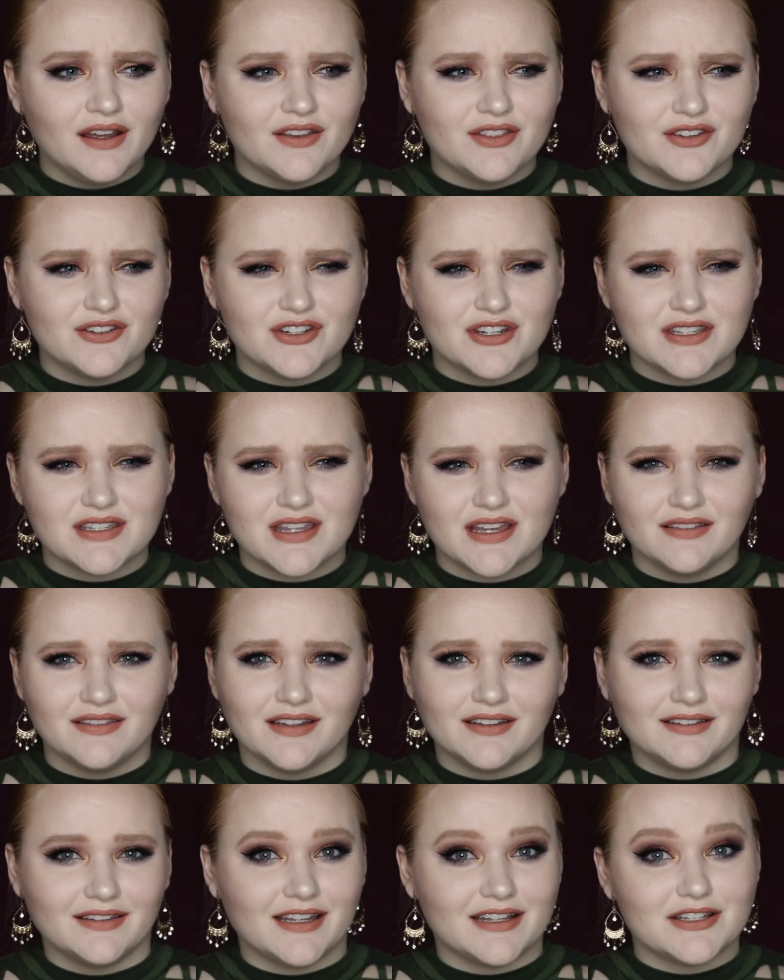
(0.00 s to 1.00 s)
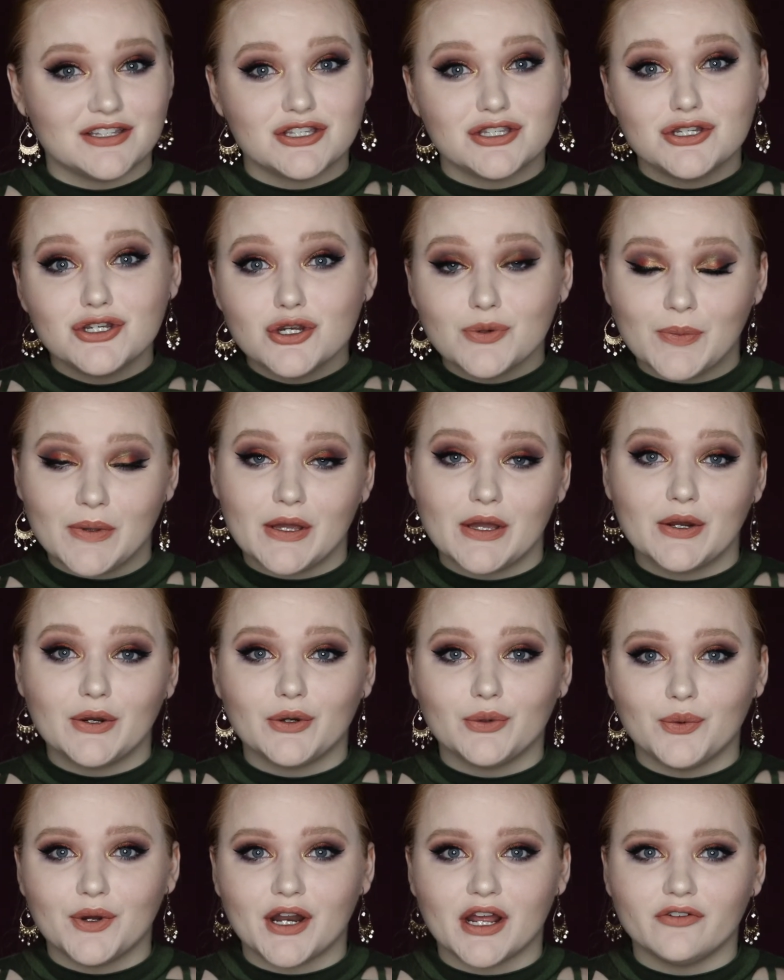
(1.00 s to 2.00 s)
and they just think that that's stupid
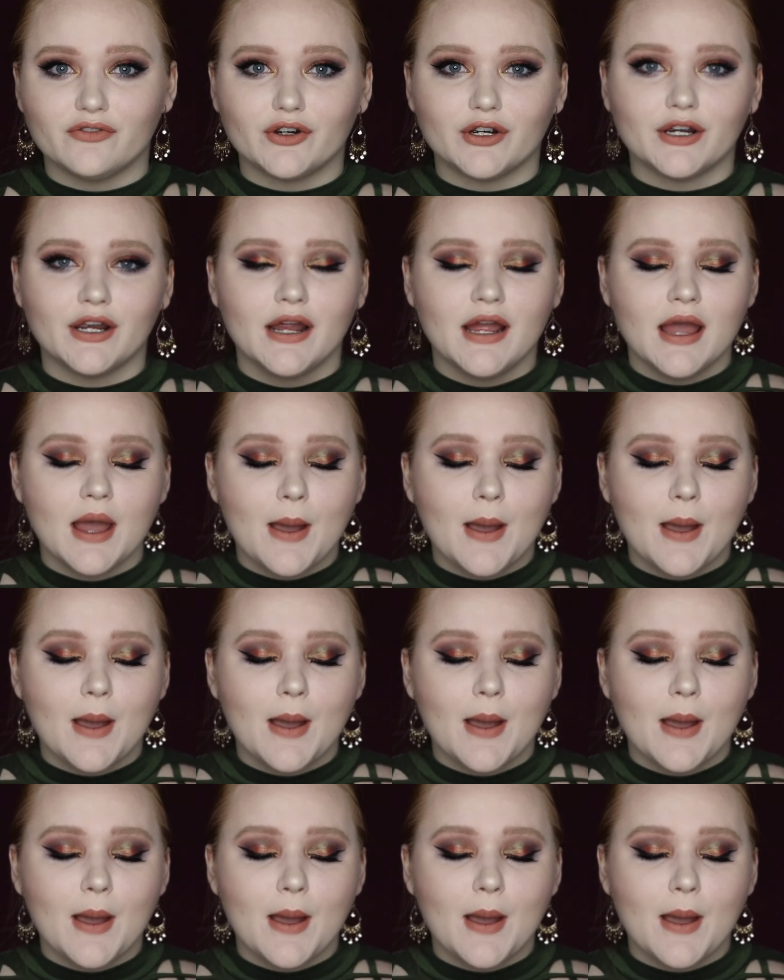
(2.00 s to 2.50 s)
or whatever.